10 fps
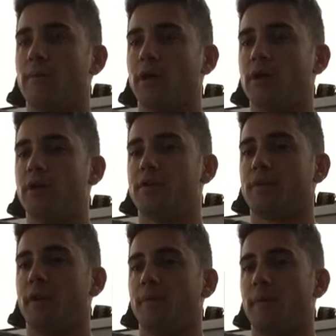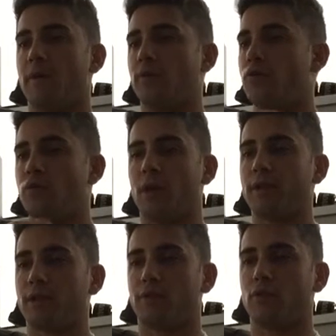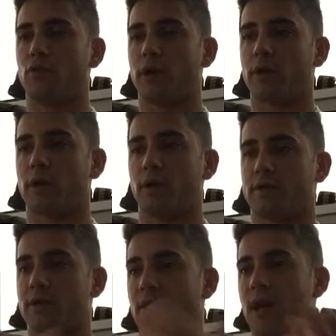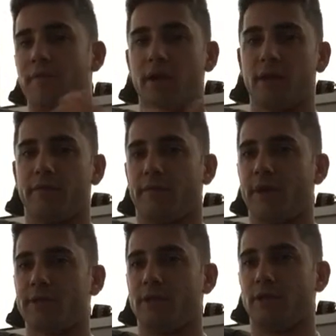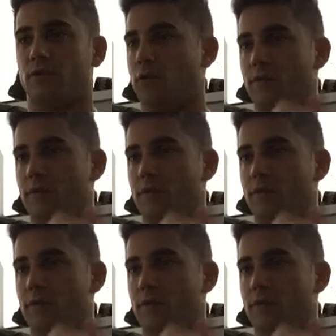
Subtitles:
Because if you do anything too quick, it's going to have negative effects on you.